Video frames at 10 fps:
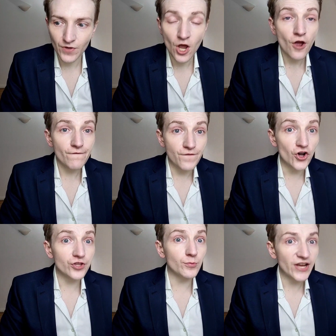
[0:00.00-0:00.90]

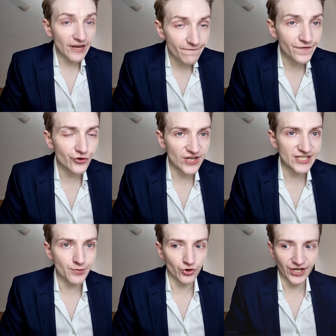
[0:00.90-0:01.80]
Furthermore, inventory is
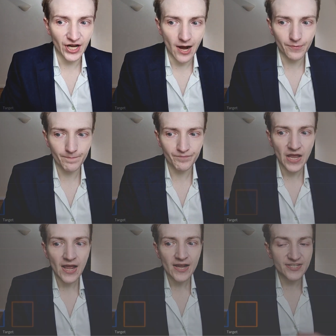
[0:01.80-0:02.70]
building up.
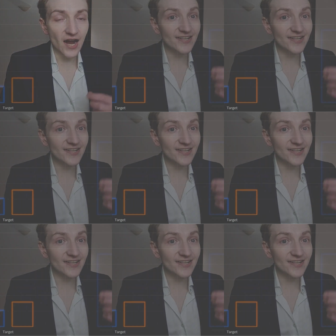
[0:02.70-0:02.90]
Target has